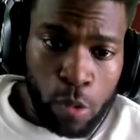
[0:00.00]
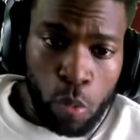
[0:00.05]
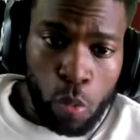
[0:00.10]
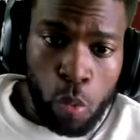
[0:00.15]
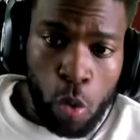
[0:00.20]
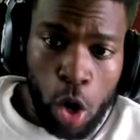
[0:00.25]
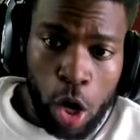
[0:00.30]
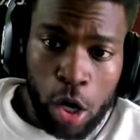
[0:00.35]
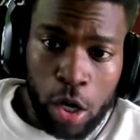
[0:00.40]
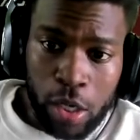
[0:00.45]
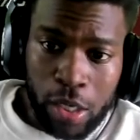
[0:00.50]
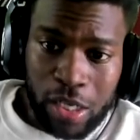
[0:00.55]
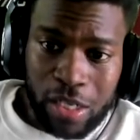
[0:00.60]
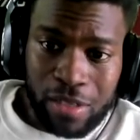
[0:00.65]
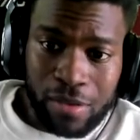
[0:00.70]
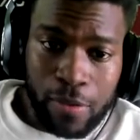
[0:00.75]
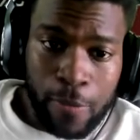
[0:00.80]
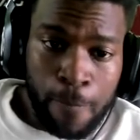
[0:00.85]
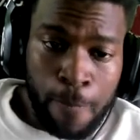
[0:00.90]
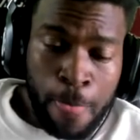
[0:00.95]
to work
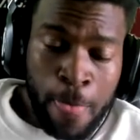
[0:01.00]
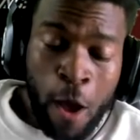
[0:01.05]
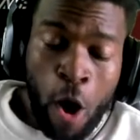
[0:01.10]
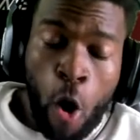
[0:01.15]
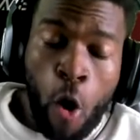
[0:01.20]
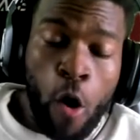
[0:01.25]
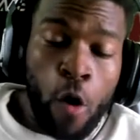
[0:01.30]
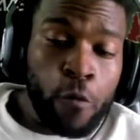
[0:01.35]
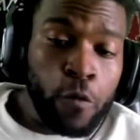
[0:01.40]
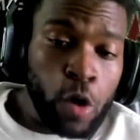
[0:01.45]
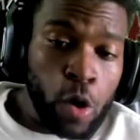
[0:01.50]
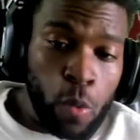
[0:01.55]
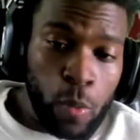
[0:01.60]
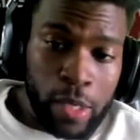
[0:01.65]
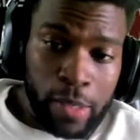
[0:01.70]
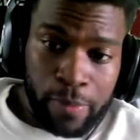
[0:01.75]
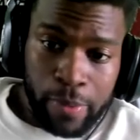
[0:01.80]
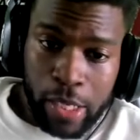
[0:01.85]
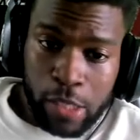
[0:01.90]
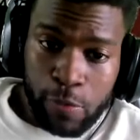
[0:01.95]
over a
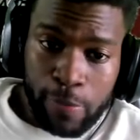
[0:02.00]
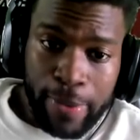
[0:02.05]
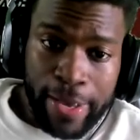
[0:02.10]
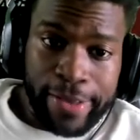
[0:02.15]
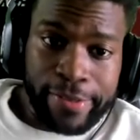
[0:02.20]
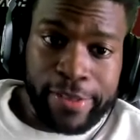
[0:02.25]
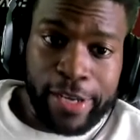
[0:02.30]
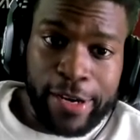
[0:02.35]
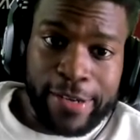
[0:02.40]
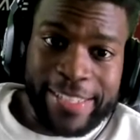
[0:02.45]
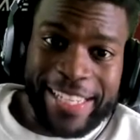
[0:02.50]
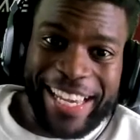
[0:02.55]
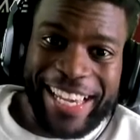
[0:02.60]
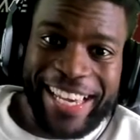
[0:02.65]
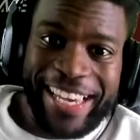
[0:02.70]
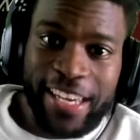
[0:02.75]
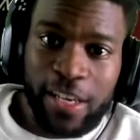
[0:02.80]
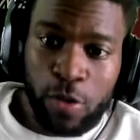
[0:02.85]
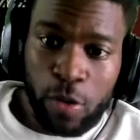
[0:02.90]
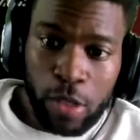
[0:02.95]
week because we played Thursday,
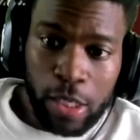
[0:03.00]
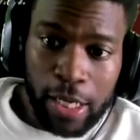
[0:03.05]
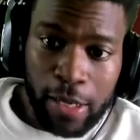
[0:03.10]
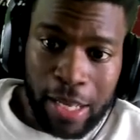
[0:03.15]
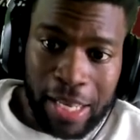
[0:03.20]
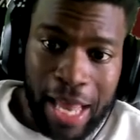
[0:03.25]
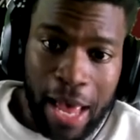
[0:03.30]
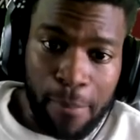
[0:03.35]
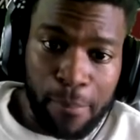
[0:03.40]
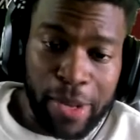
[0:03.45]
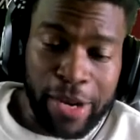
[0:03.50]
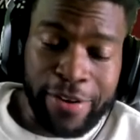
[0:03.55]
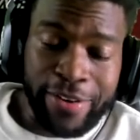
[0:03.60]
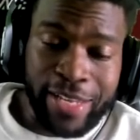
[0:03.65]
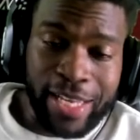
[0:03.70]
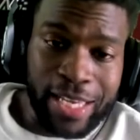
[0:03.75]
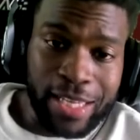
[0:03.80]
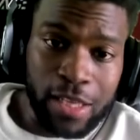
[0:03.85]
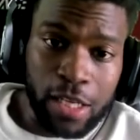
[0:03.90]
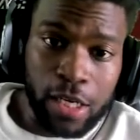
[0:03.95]
he will look a lot better
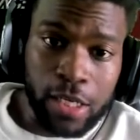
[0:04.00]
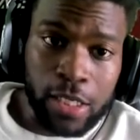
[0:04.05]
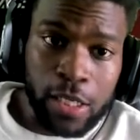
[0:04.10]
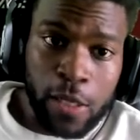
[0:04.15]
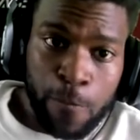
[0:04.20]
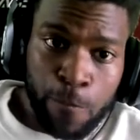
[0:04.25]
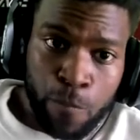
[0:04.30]
than he looked